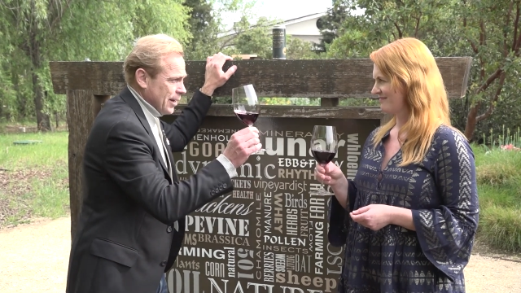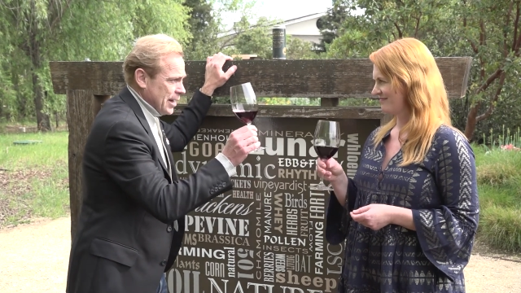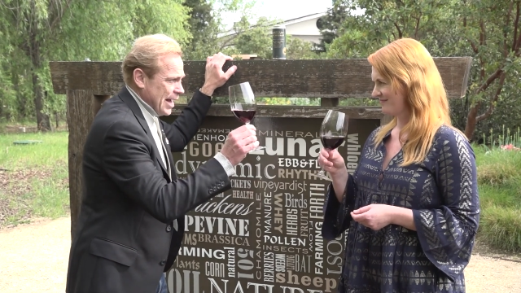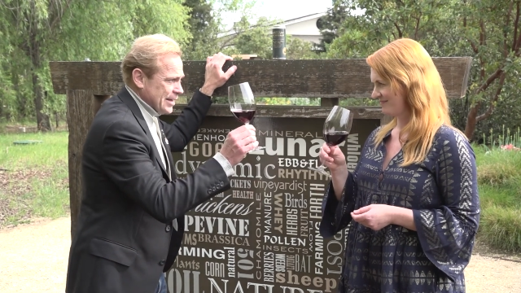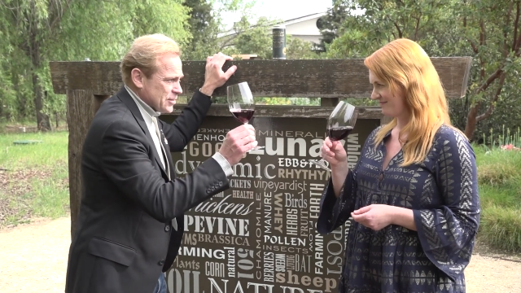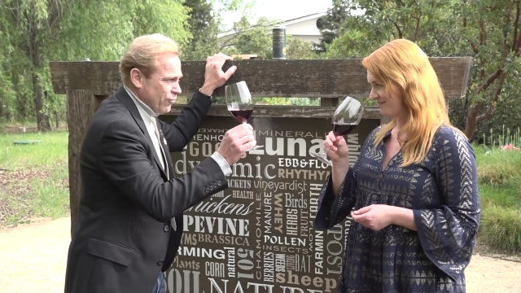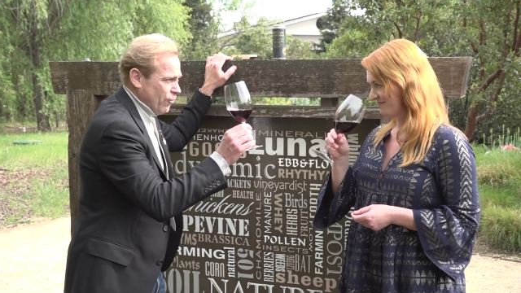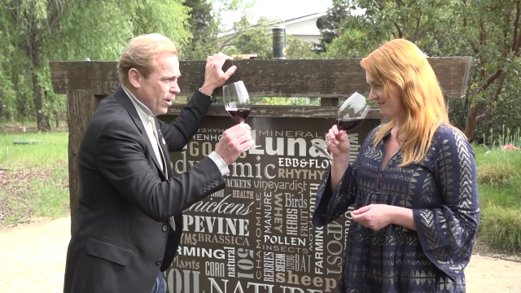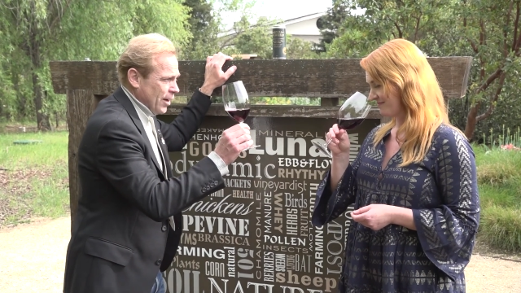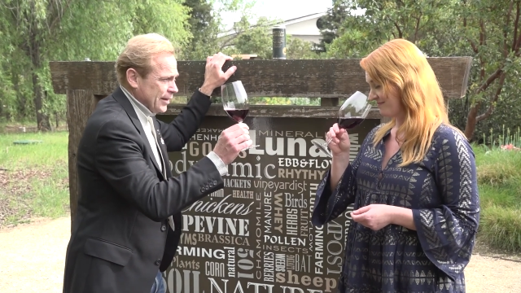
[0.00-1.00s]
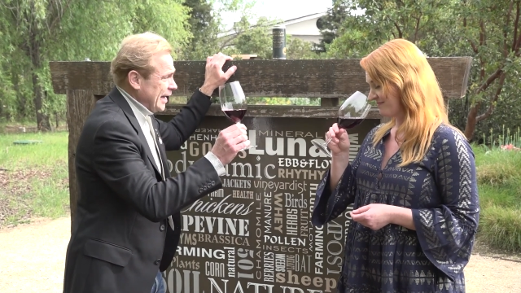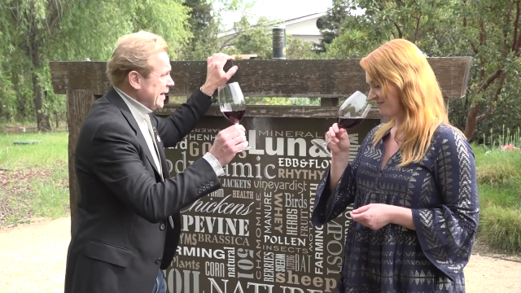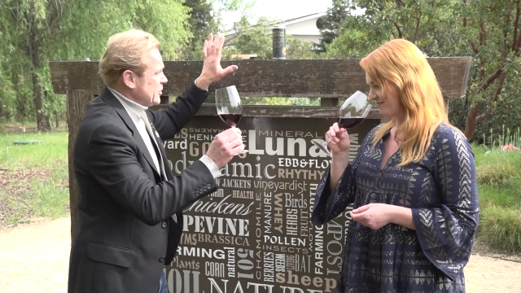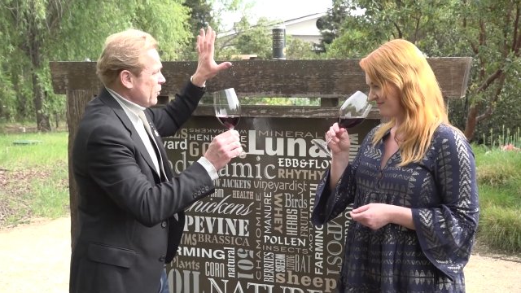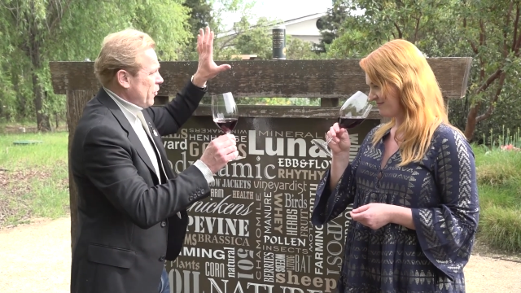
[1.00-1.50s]
Speaker 1: glass of wine.
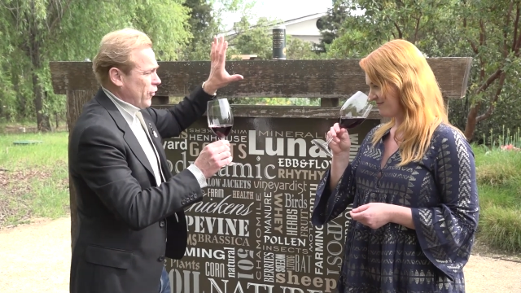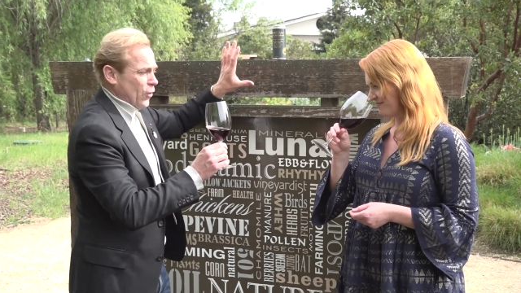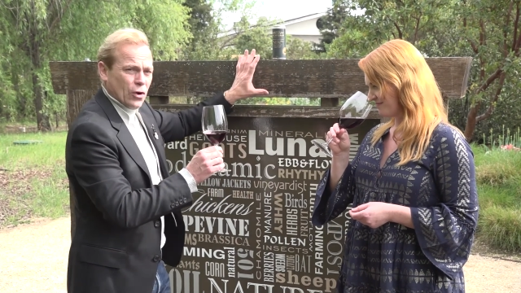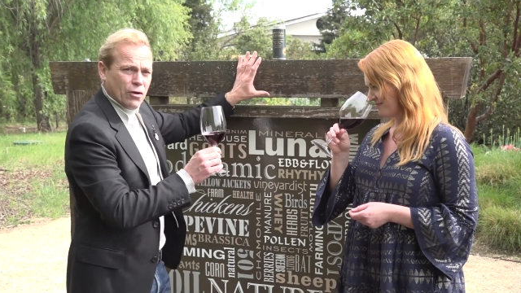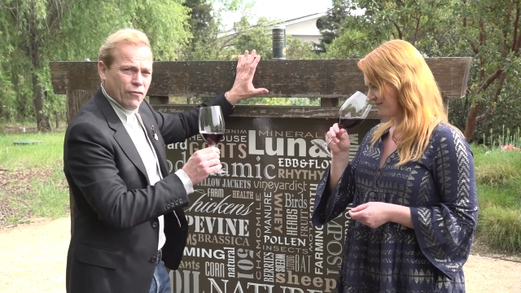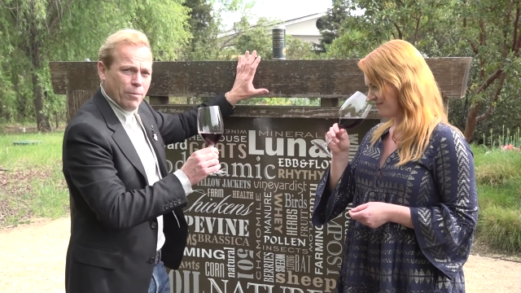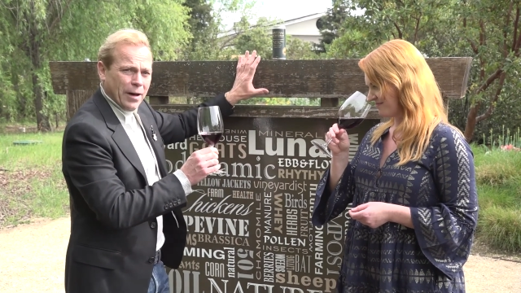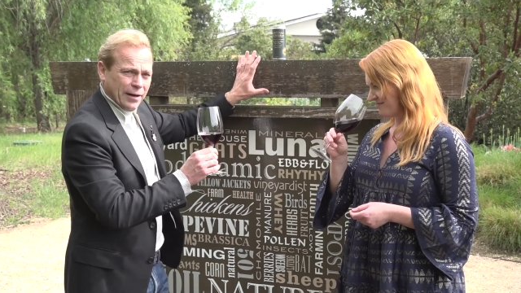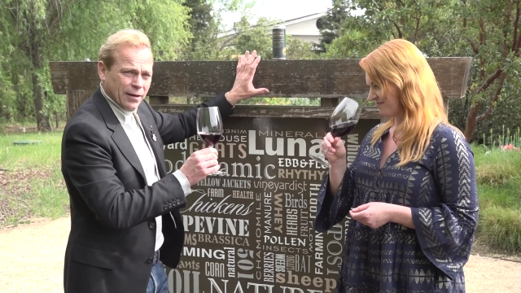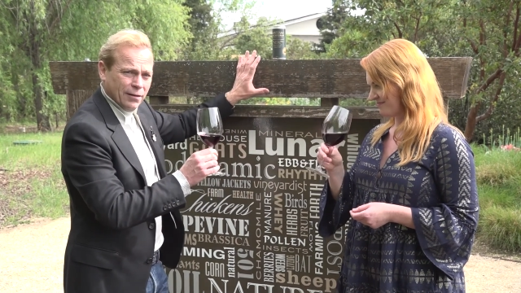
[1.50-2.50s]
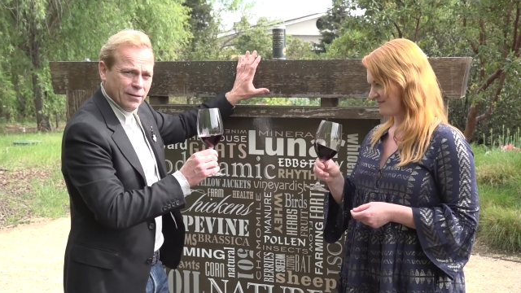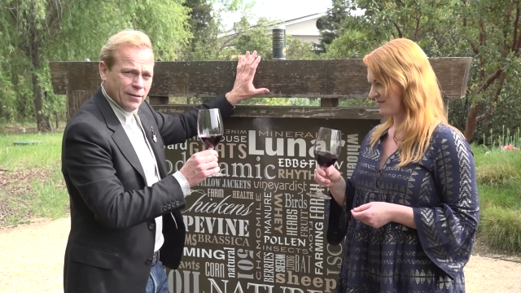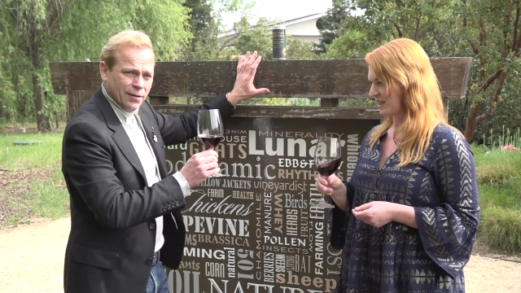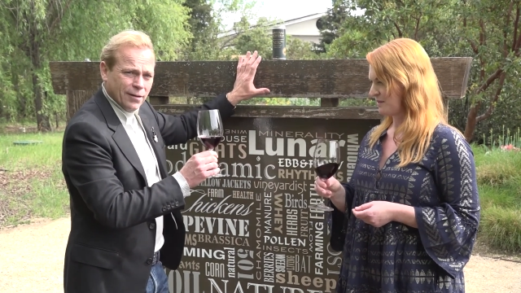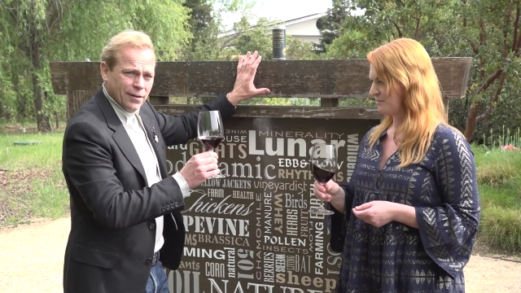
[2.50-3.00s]
It's a 1/3 of a bottle.
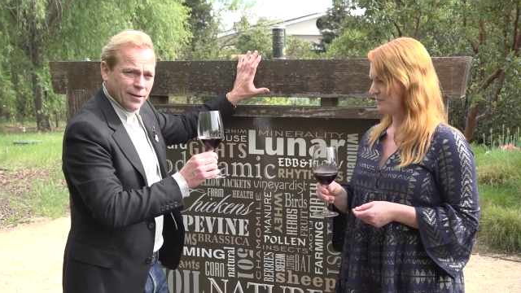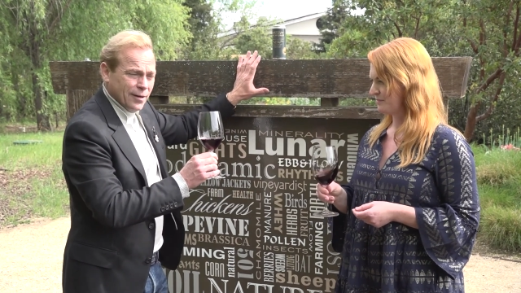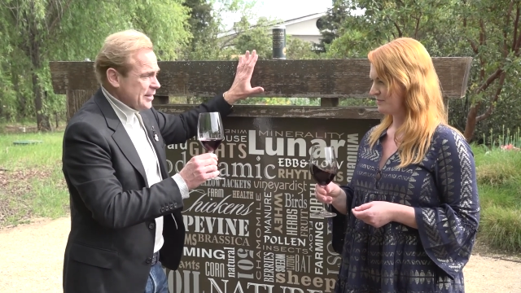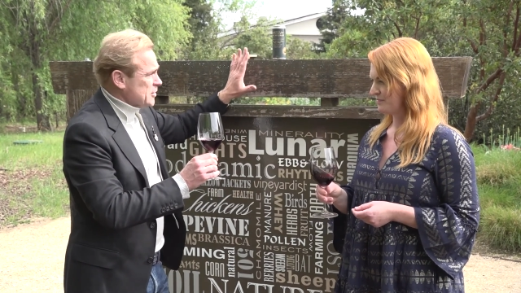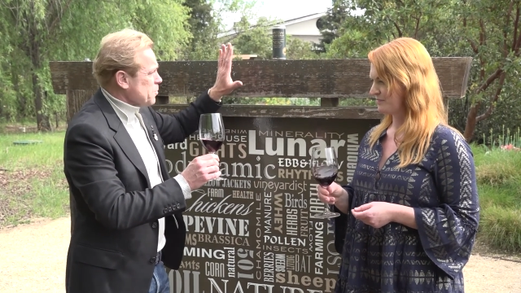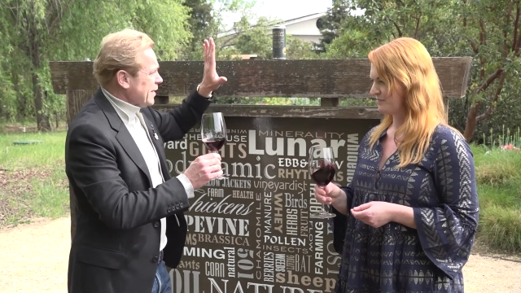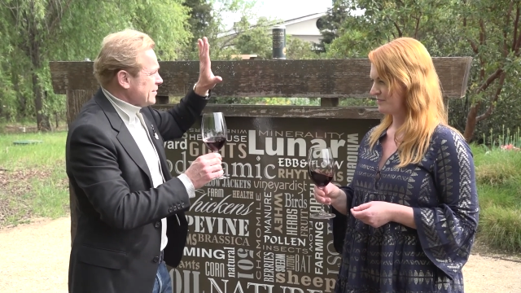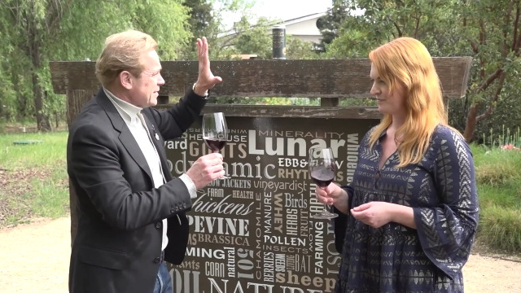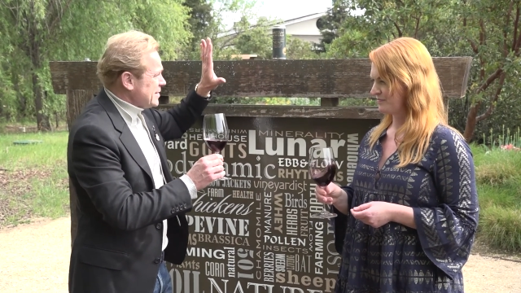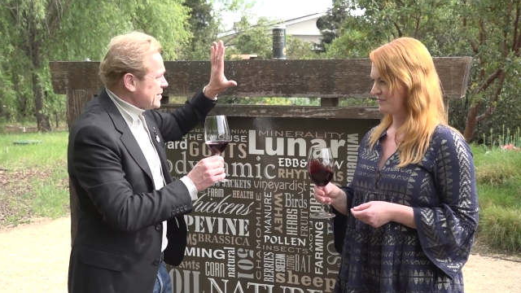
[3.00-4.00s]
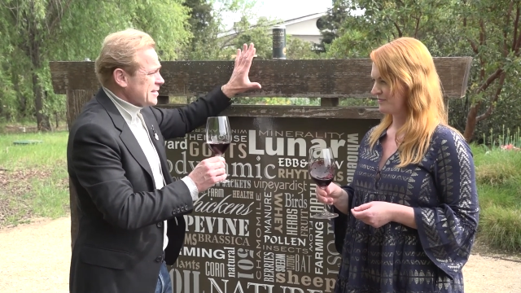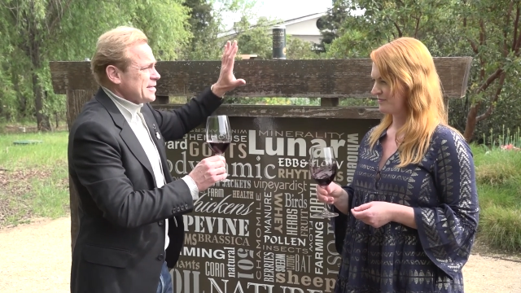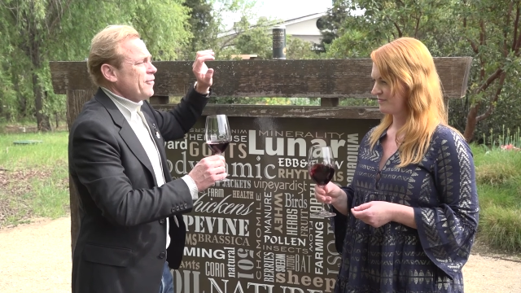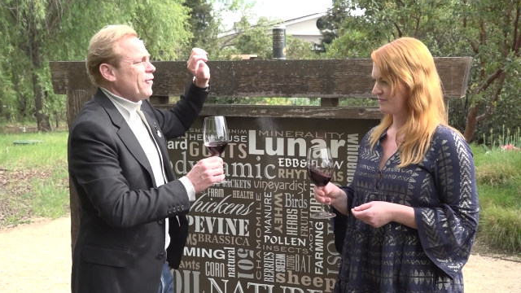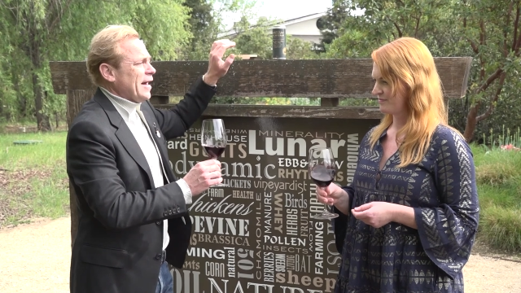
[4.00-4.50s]
Yeah. It's priced at
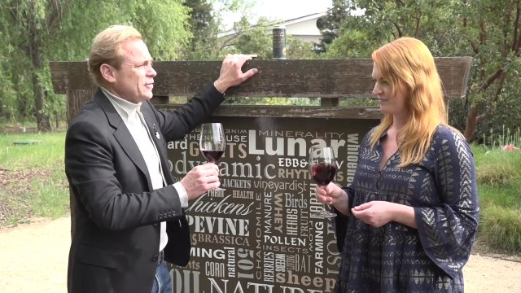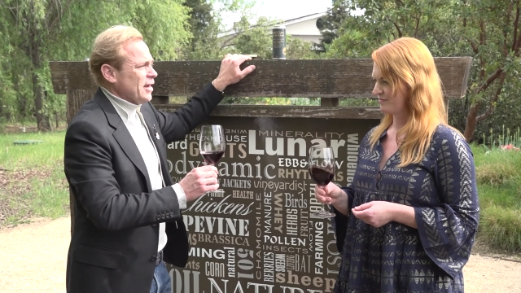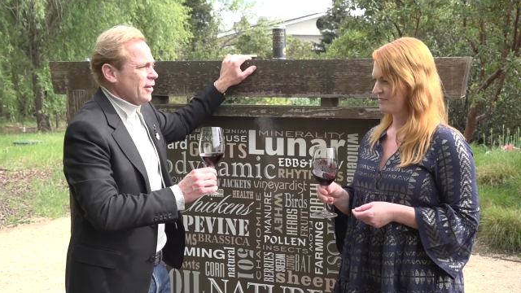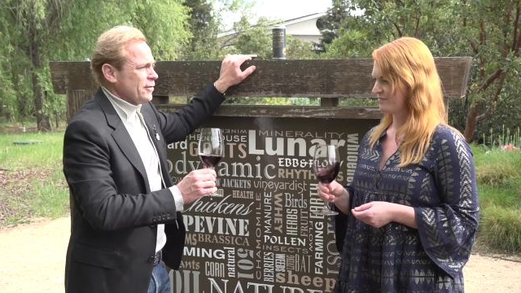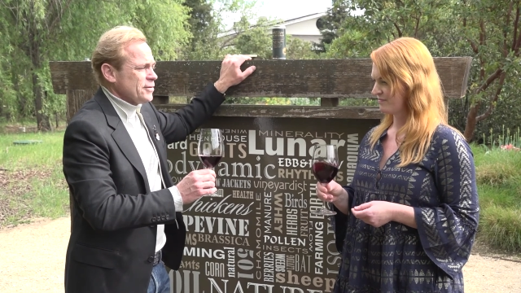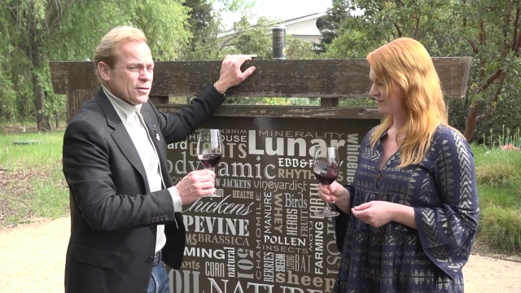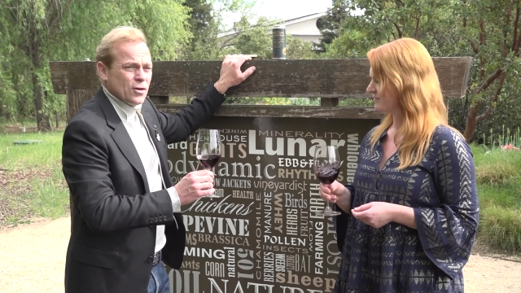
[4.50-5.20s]
$65,